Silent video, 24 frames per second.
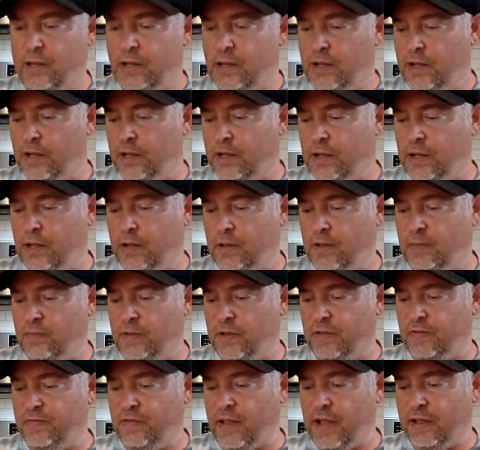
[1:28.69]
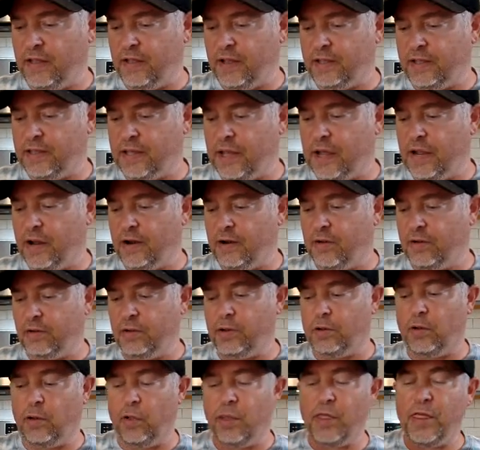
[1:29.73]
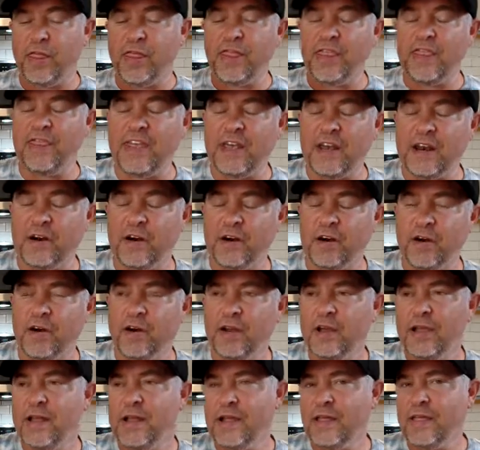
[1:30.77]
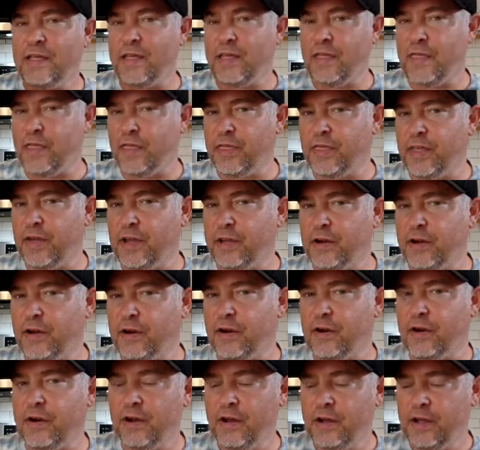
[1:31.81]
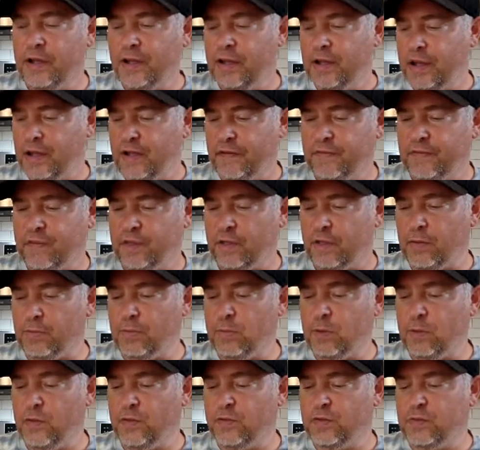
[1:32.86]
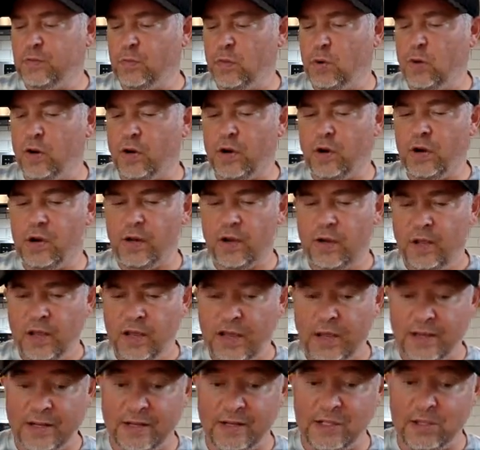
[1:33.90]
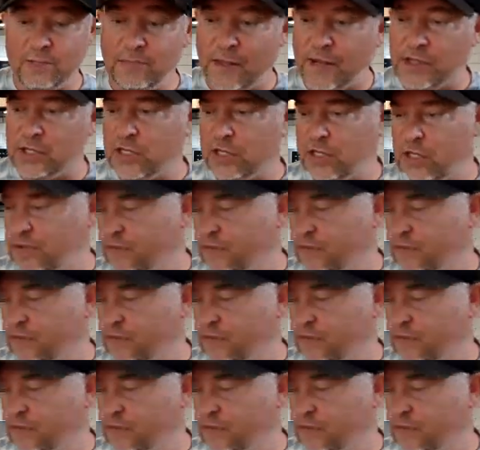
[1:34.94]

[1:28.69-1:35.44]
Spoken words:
If I like the hair a little thinner than thicker, I feel it moves more, and especially